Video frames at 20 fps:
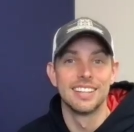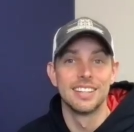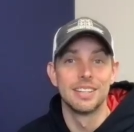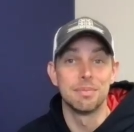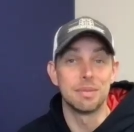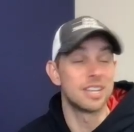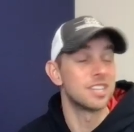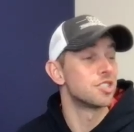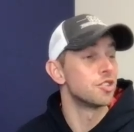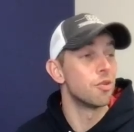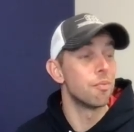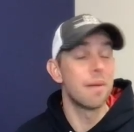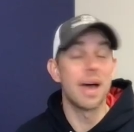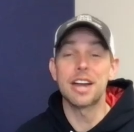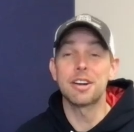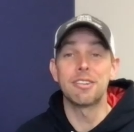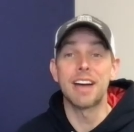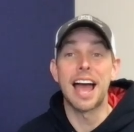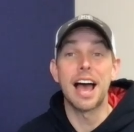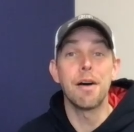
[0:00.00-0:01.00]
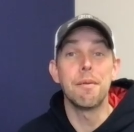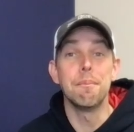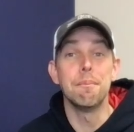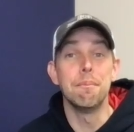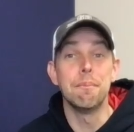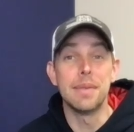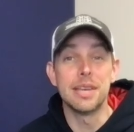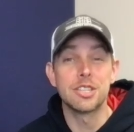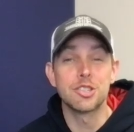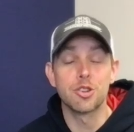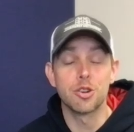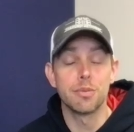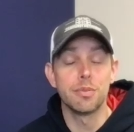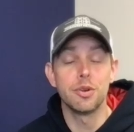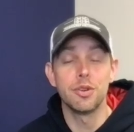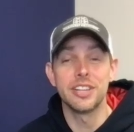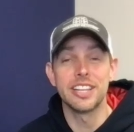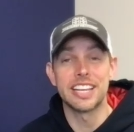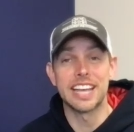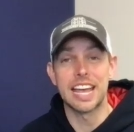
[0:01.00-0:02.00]
Because no matter how
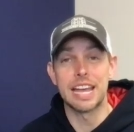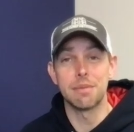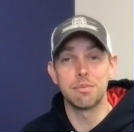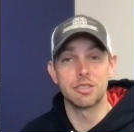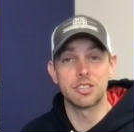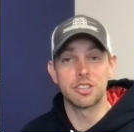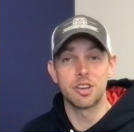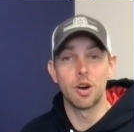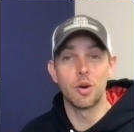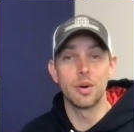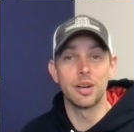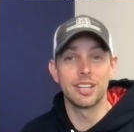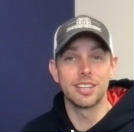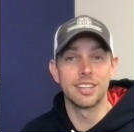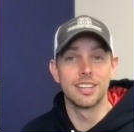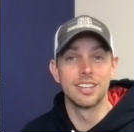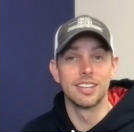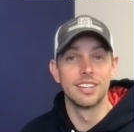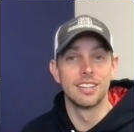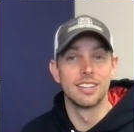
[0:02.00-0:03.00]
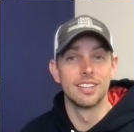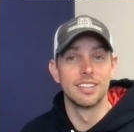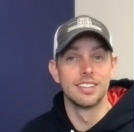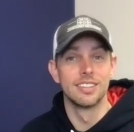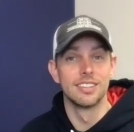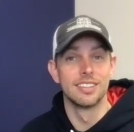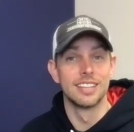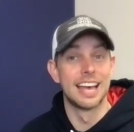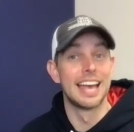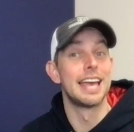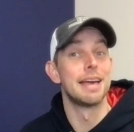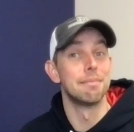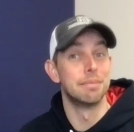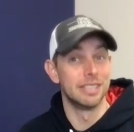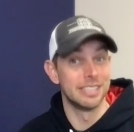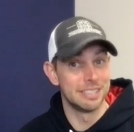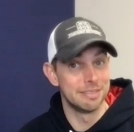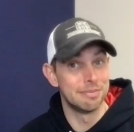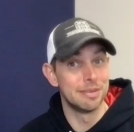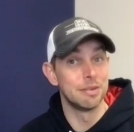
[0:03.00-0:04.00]
miserable the game was going, and
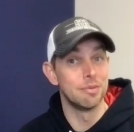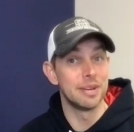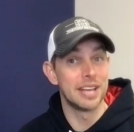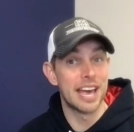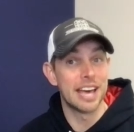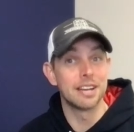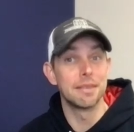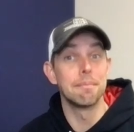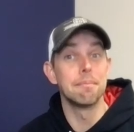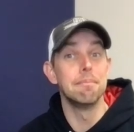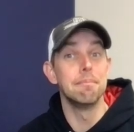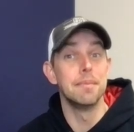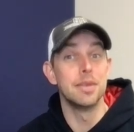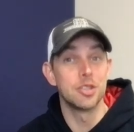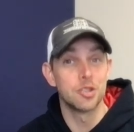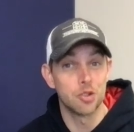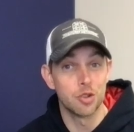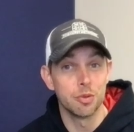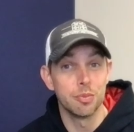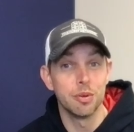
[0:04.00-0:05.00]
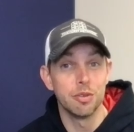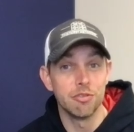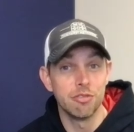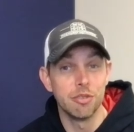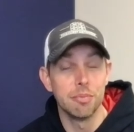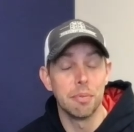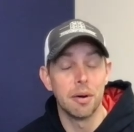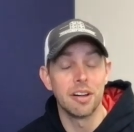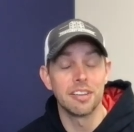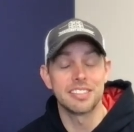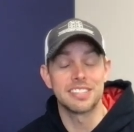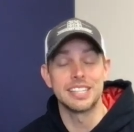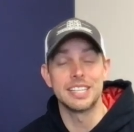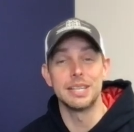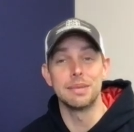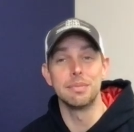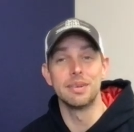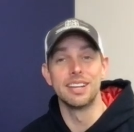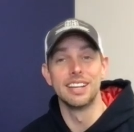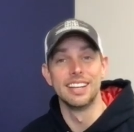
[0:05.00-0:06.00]
believe me, we had a miserable football
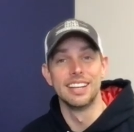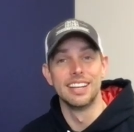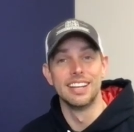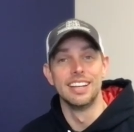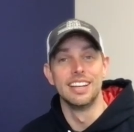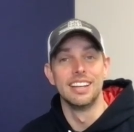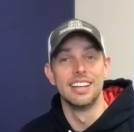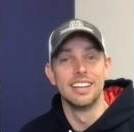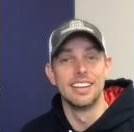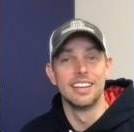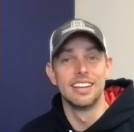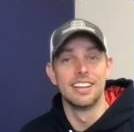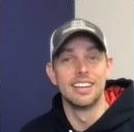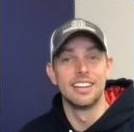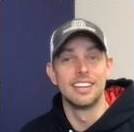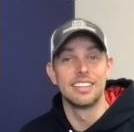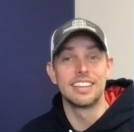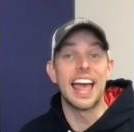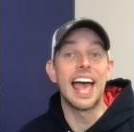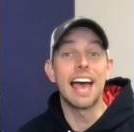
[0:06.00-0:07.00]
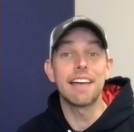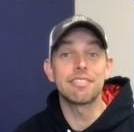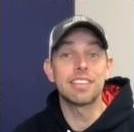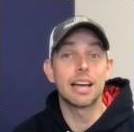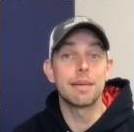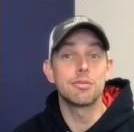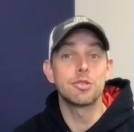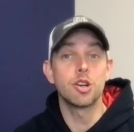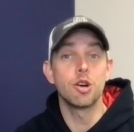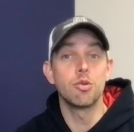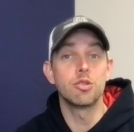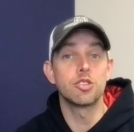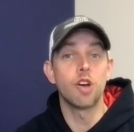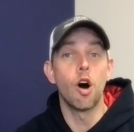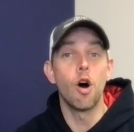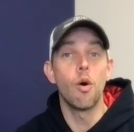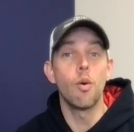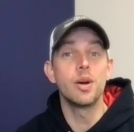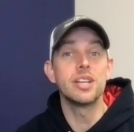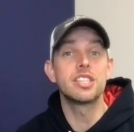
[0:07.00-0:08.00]
team, the halftime show was
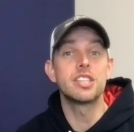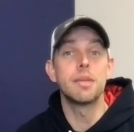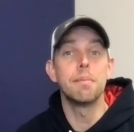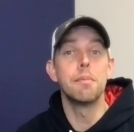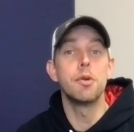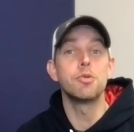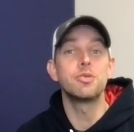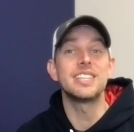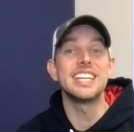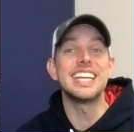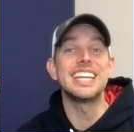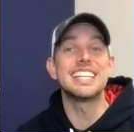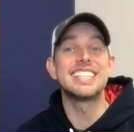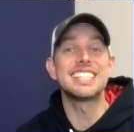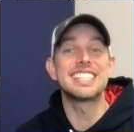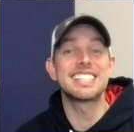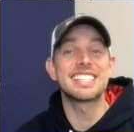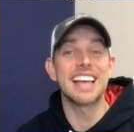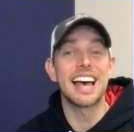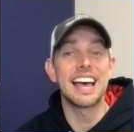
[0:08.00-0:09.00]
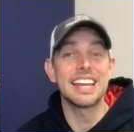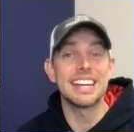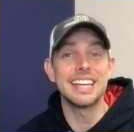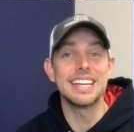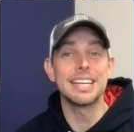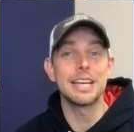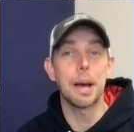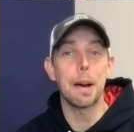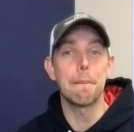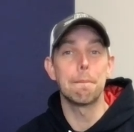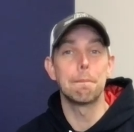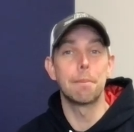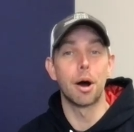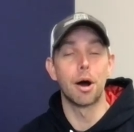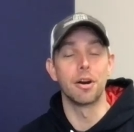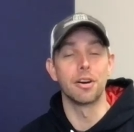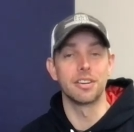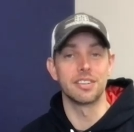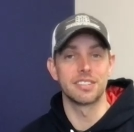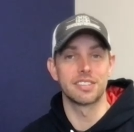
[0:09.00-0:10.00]
always the most exciting
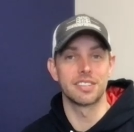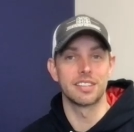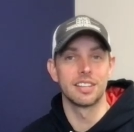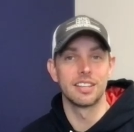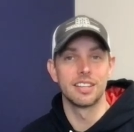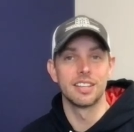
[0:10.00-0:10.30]
part.